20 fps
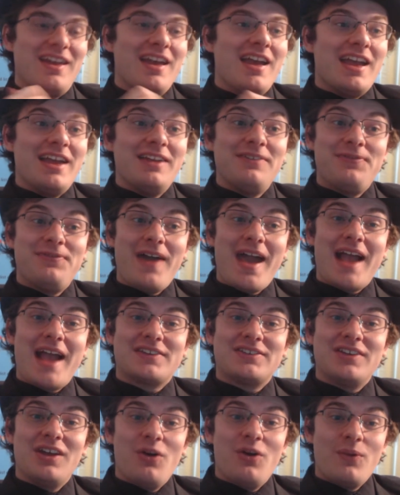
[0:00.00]
In
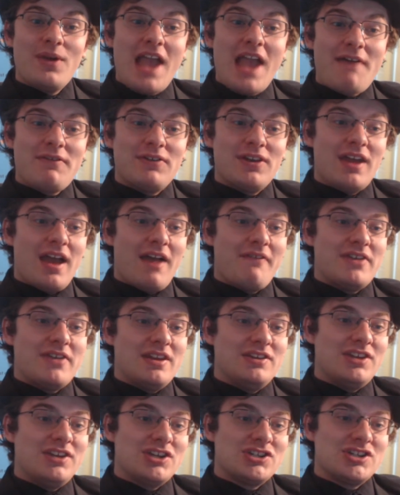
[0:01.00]
fact, we have an
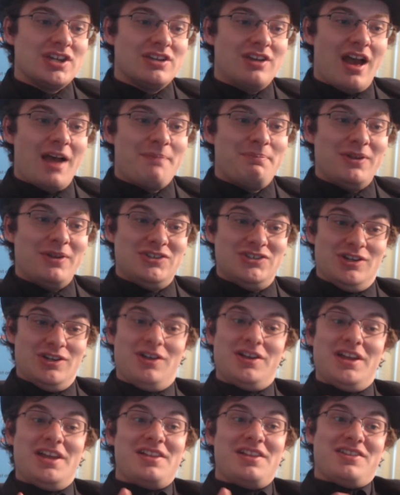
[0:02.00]
edition at
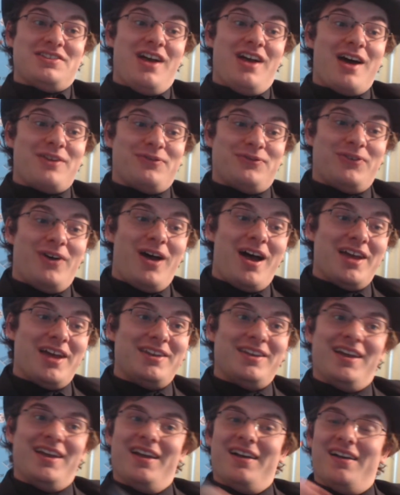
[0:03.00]
Bajillions.fun